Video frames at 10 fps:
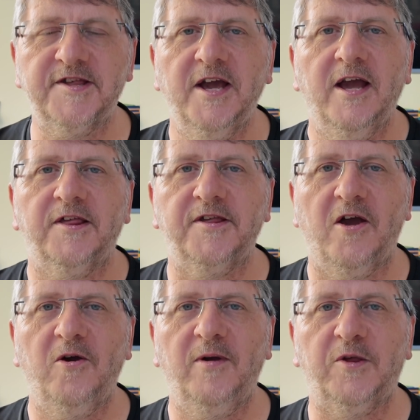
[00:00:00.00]
So
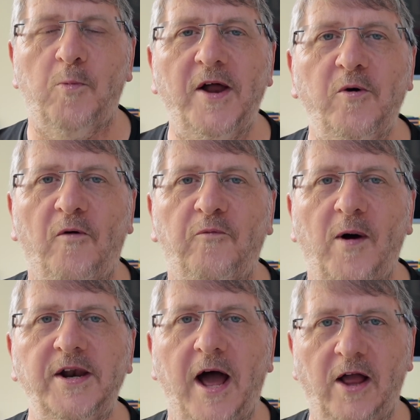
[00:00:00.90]
it's one of
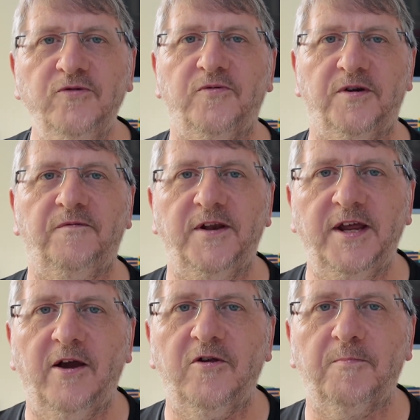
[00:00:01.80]
100
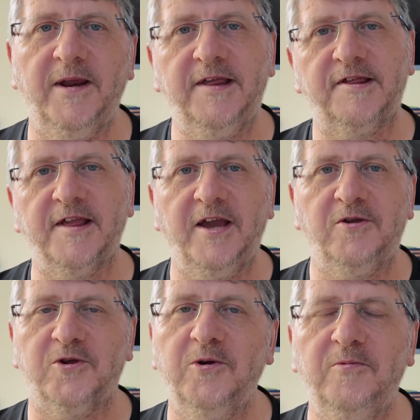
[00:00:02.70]
videos. Please stay
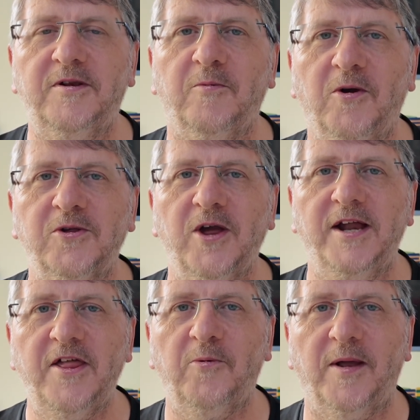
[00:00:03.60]
tuned to watch
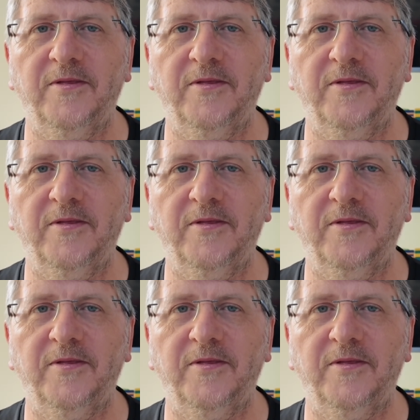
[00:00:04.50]
another one.